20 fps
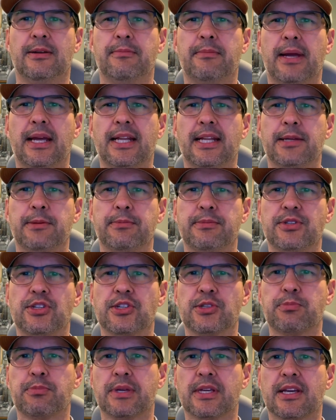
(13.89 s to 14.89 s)
mainly
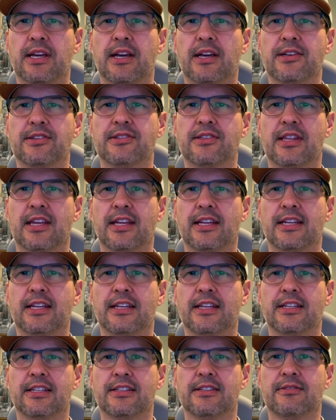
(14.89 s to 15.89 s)
just because they
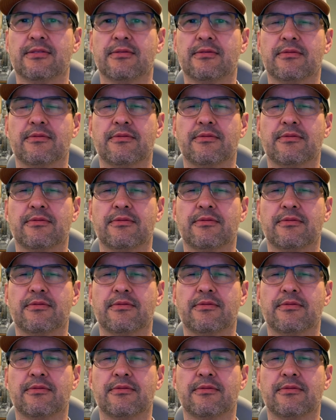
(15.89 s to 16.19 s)
didn't